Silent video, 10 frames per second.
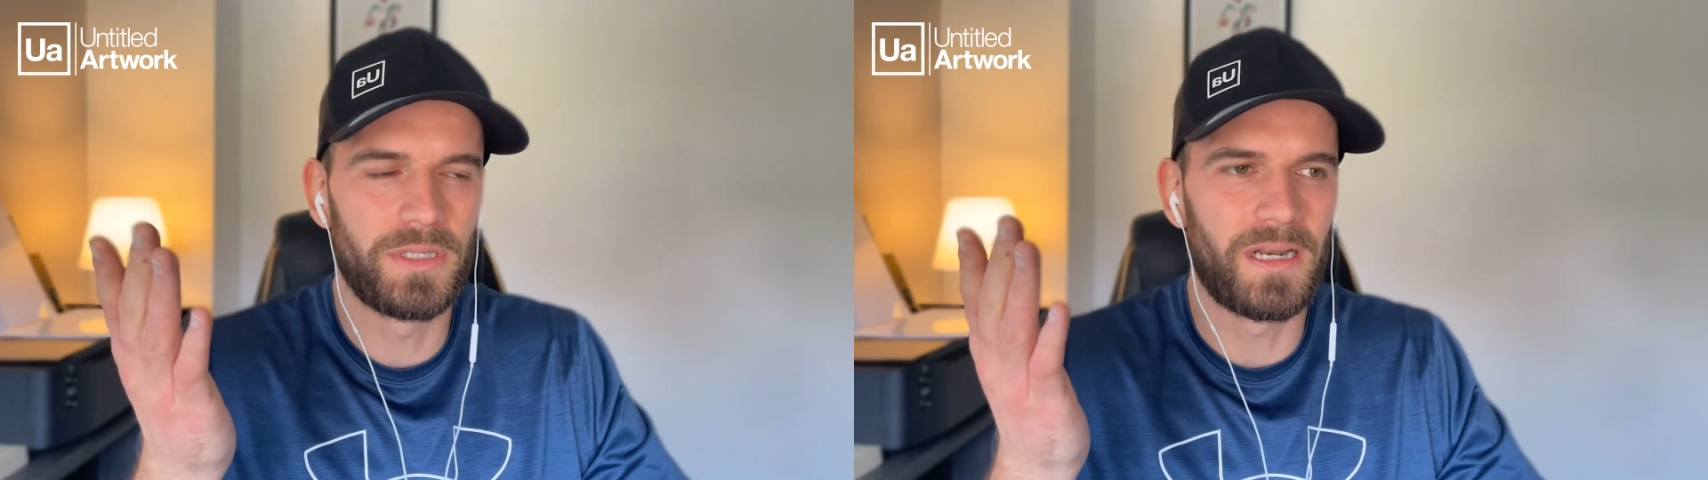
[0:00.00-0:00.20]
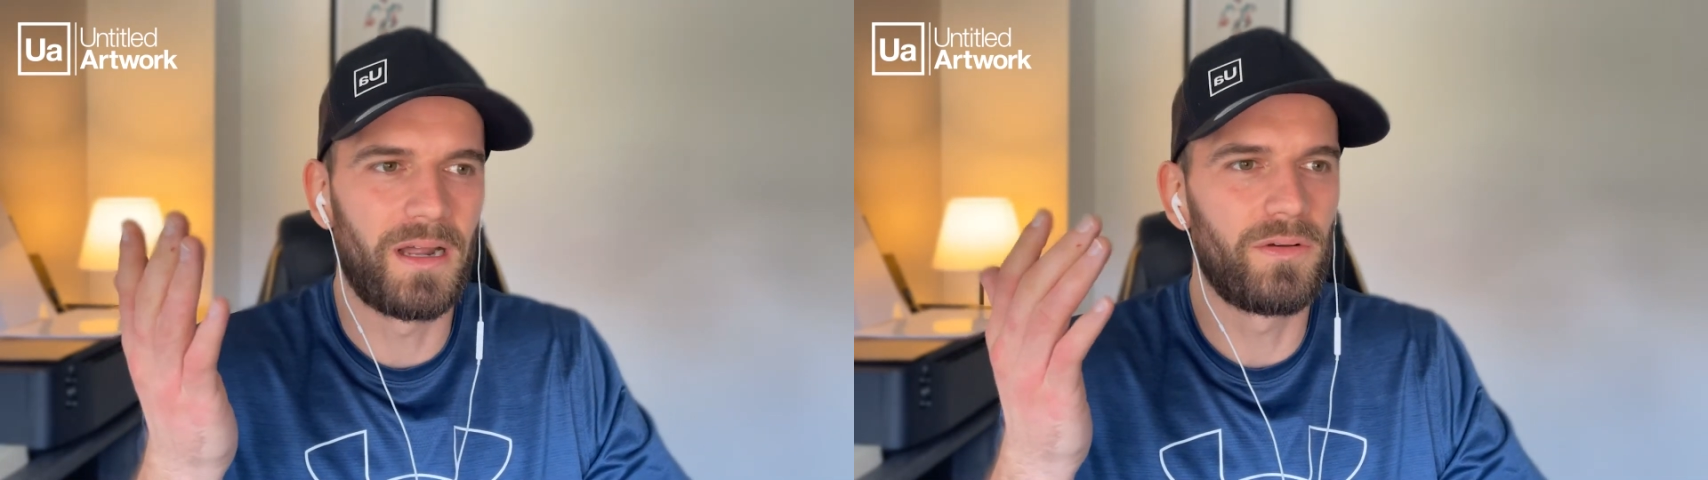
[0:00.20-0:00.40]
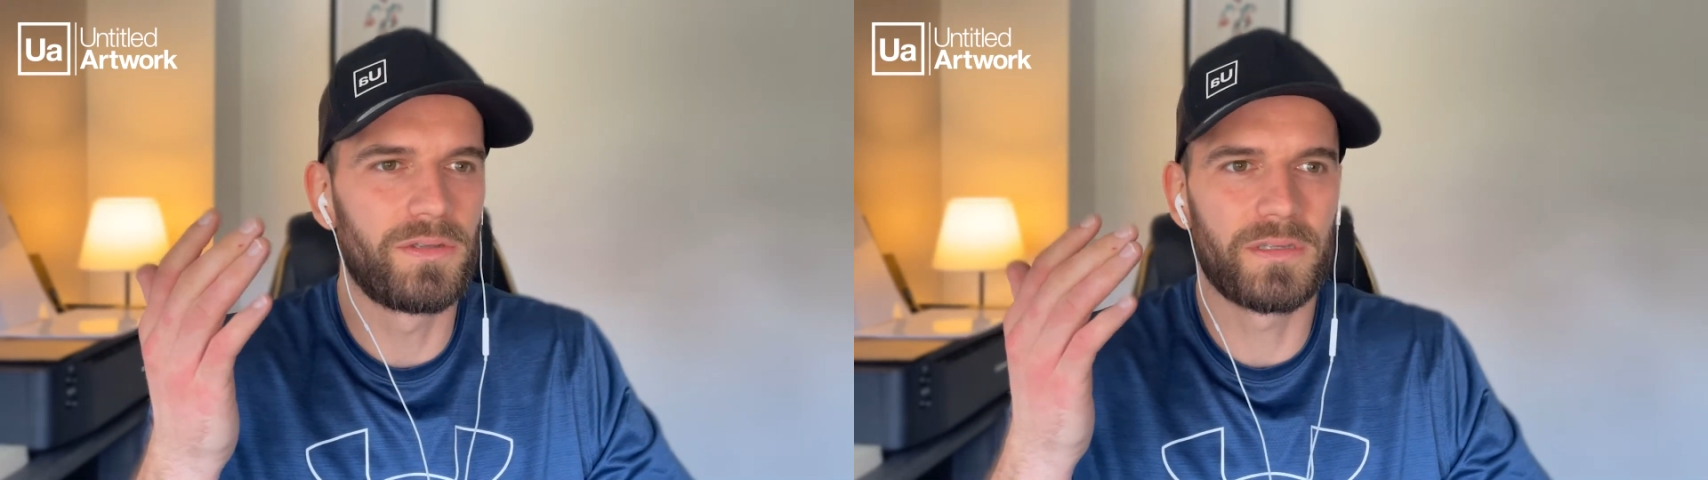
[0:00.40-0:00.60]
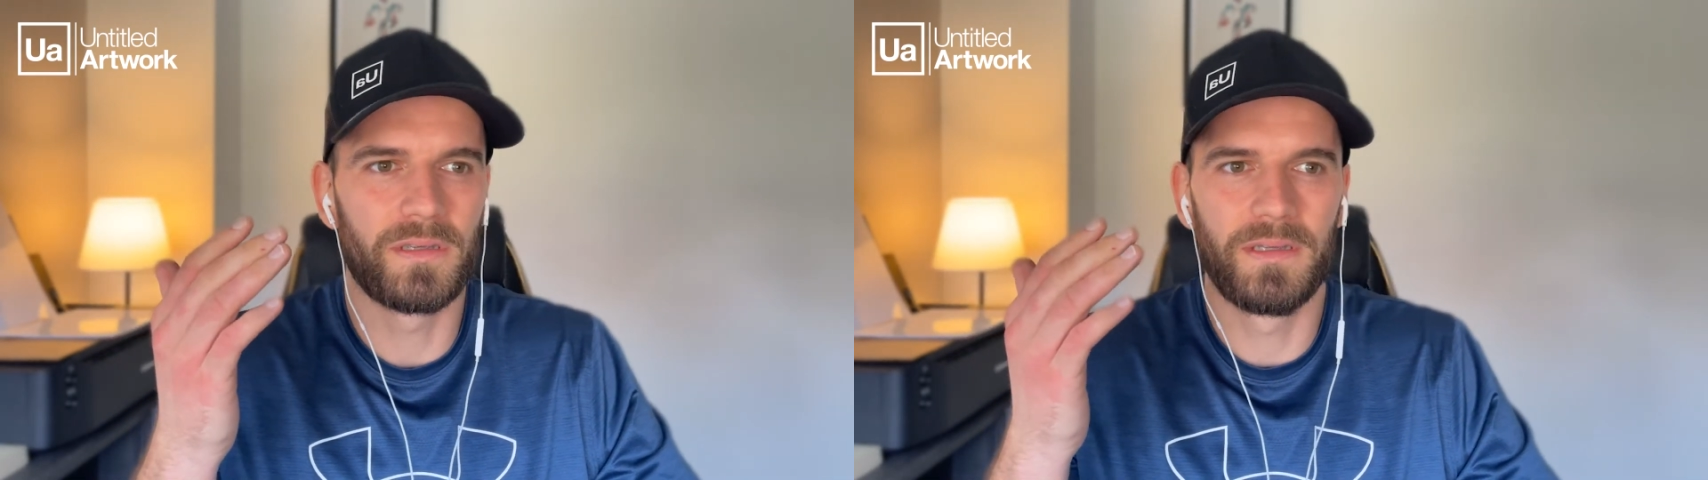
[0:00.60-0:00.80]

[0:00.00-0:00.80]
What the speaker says: it out.